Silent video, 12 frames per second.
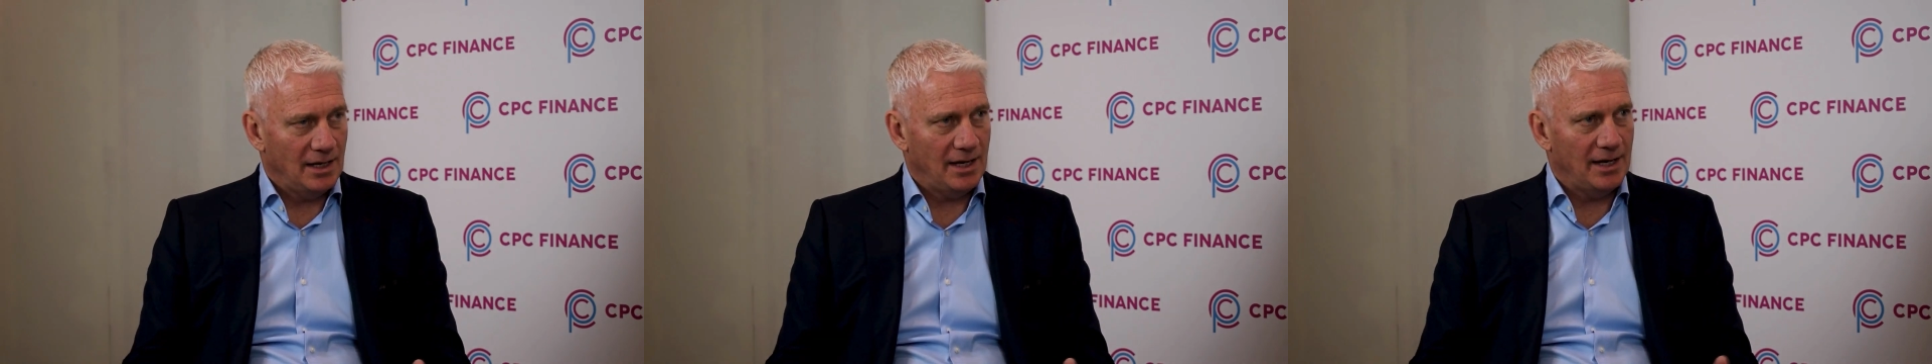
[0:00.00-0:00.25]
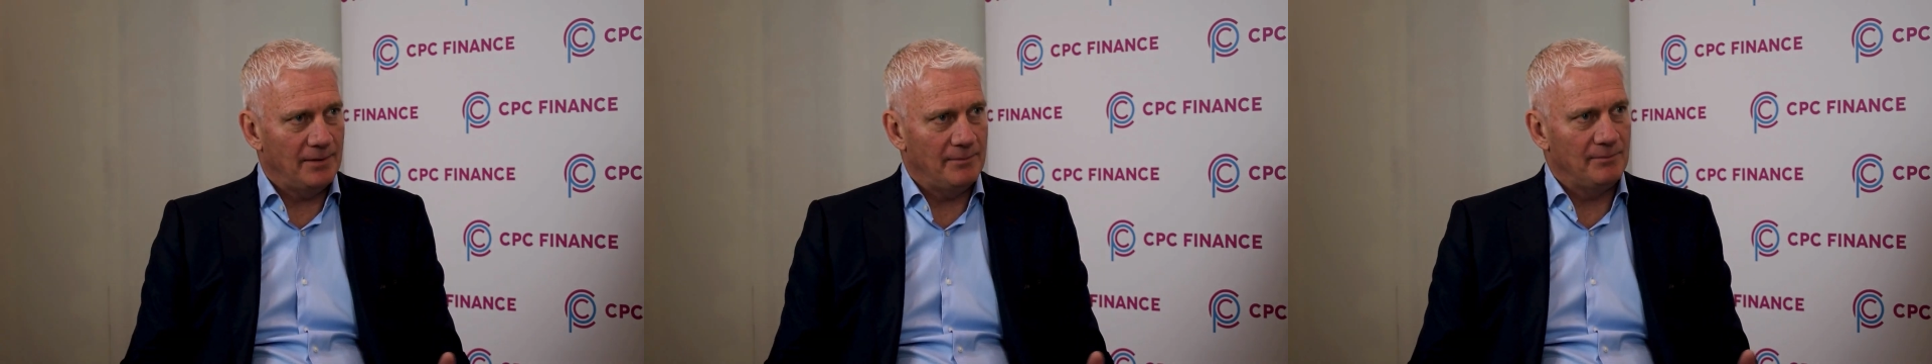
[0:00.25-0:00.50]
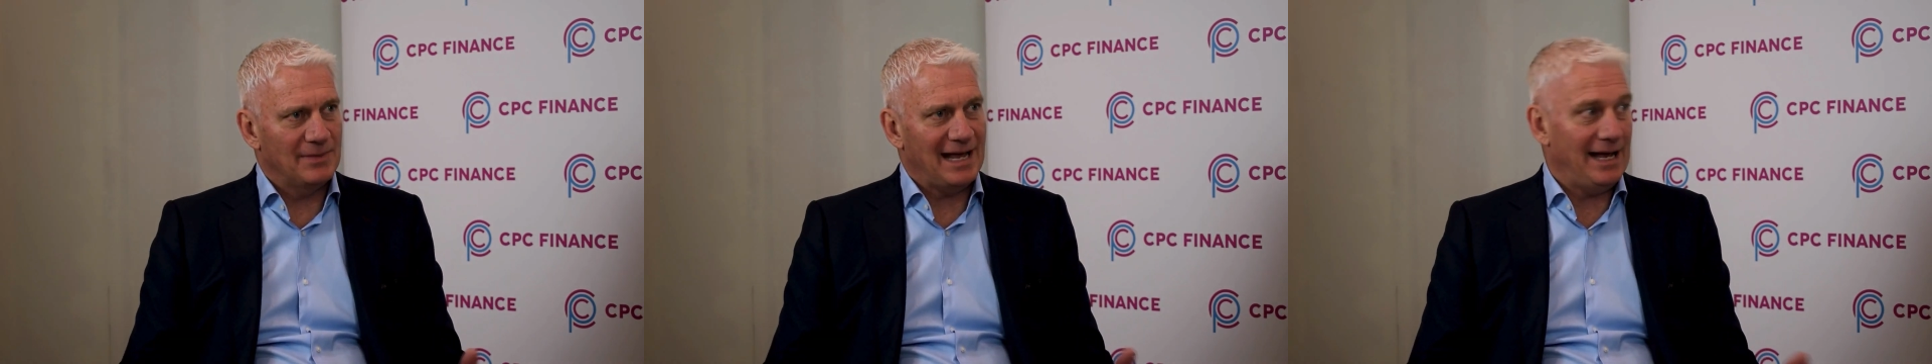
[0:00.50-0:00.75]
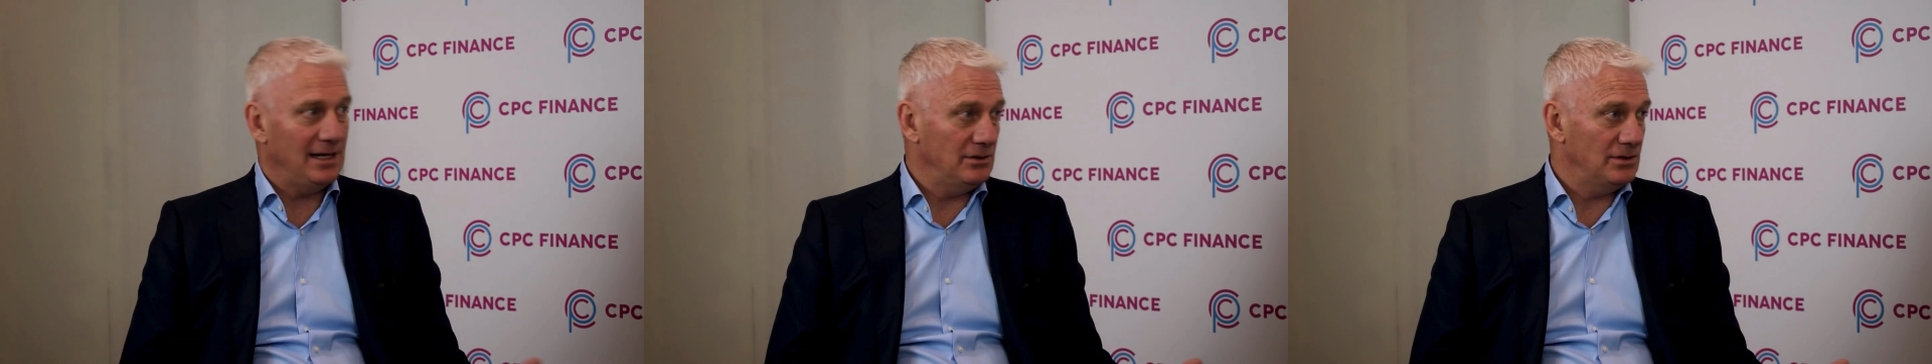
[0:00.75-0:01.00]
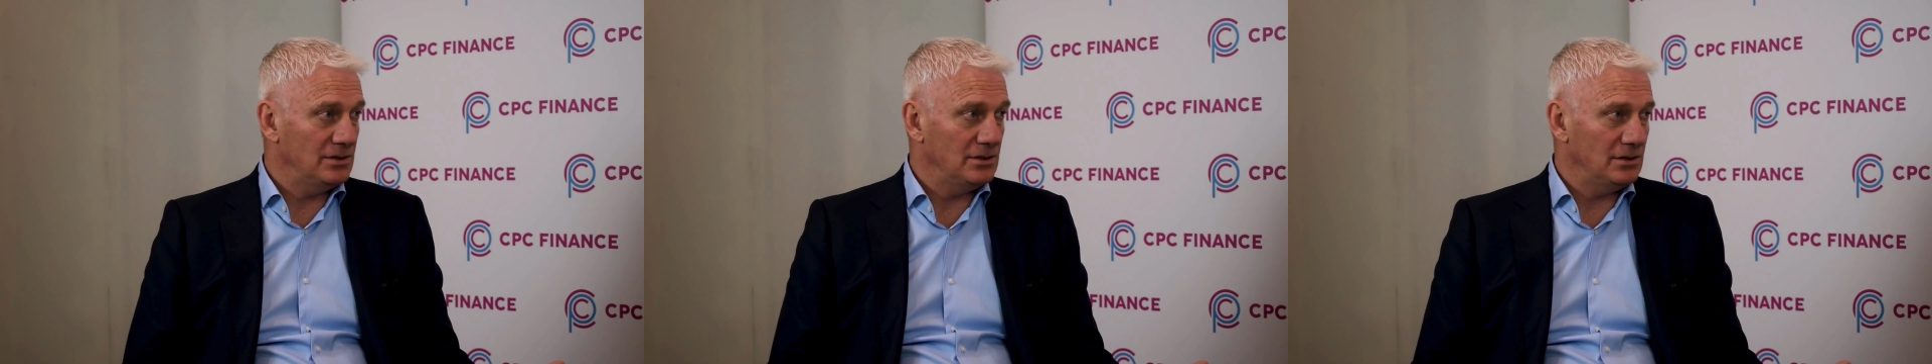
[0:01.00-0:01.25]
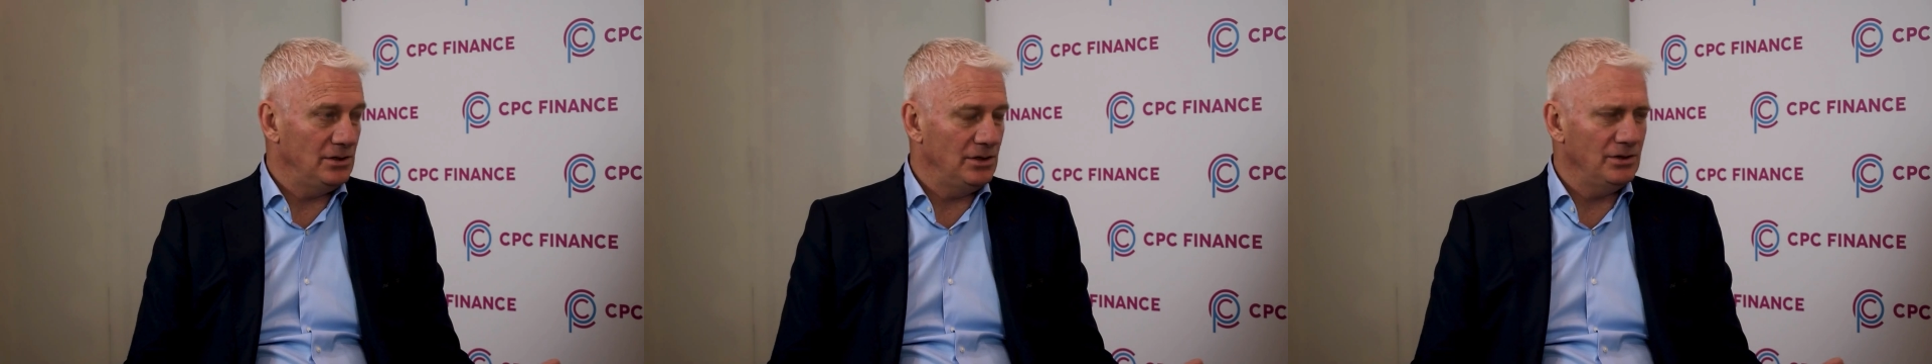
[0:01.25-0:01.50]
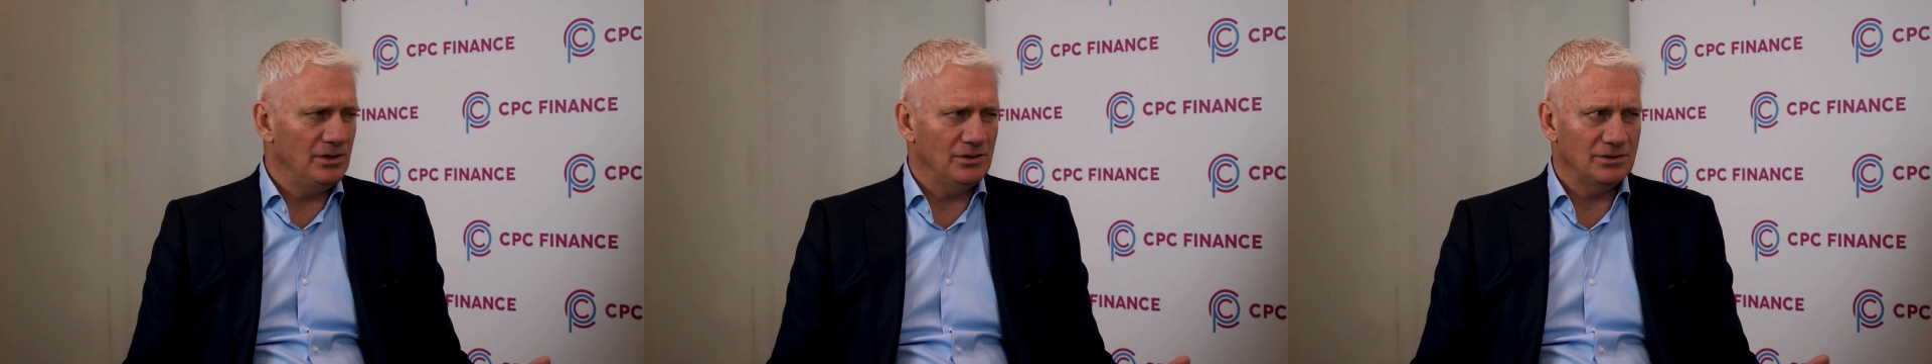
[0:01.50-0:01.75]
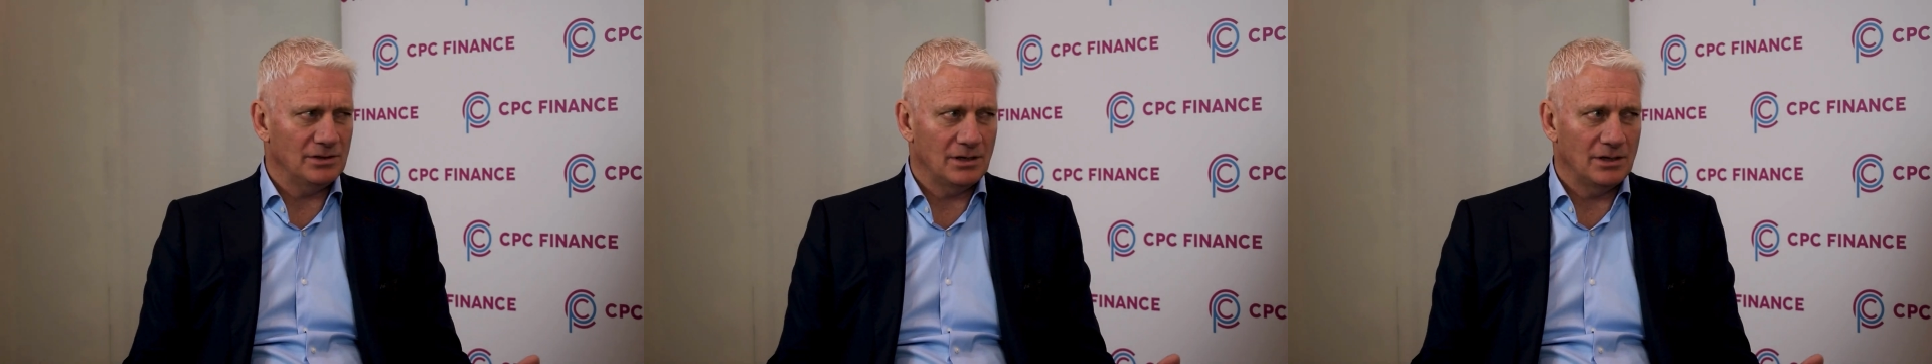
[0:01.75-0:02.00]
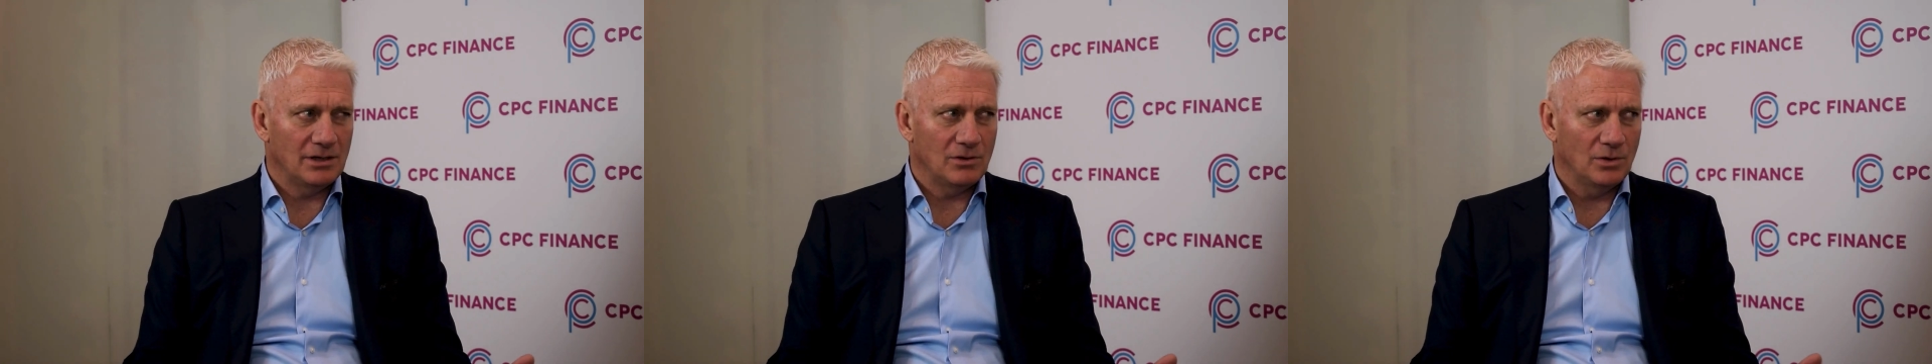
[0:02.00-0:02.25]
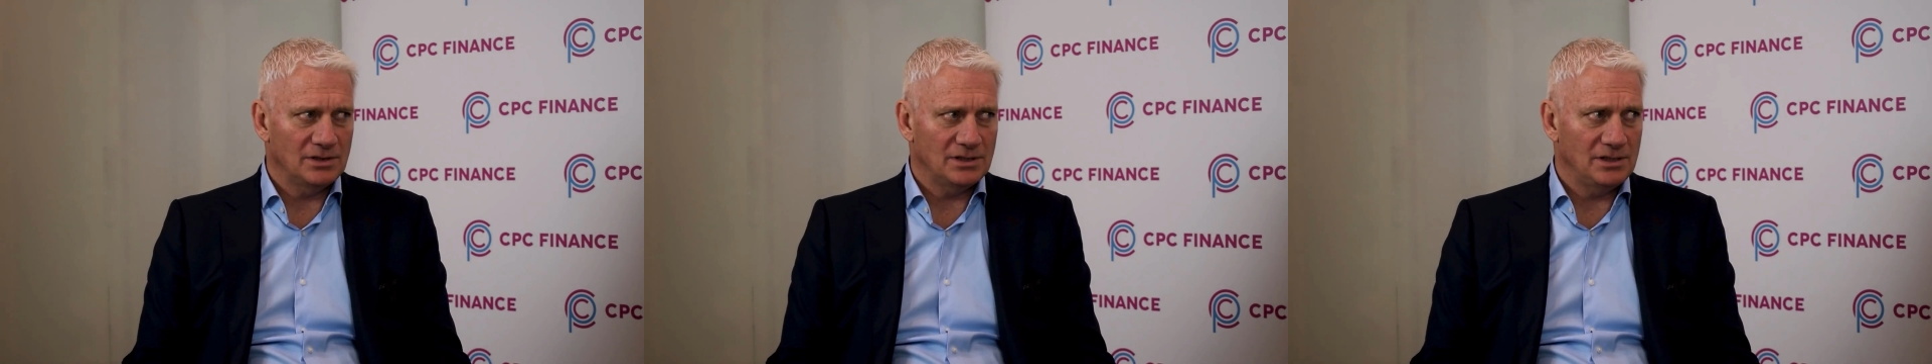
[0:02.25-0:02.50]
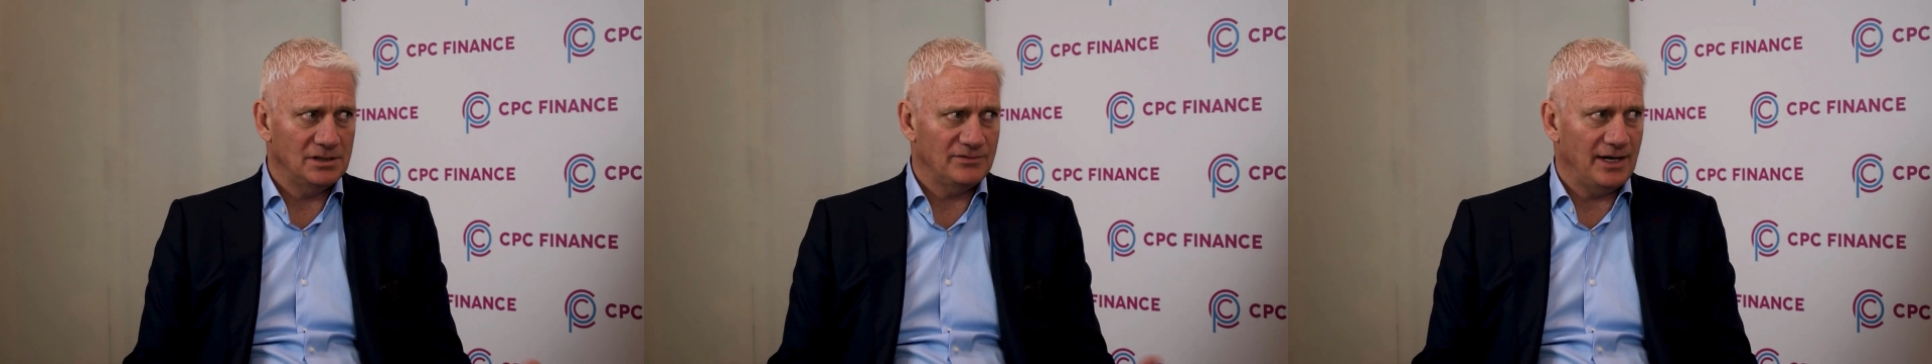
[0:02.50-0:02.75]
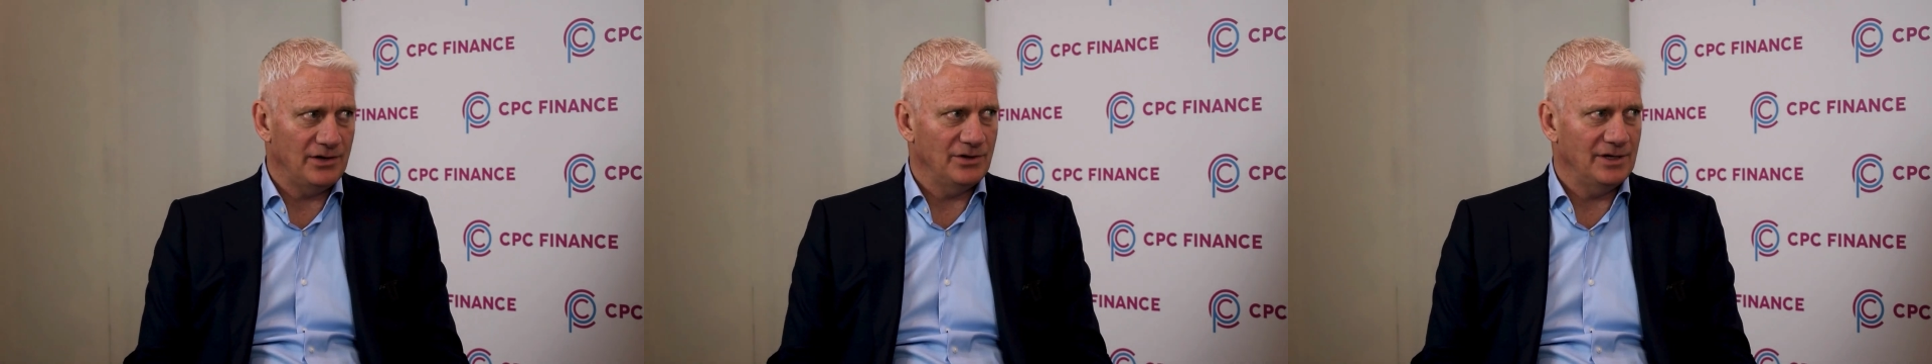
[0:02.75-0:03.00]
And you use a quantity surveyor or an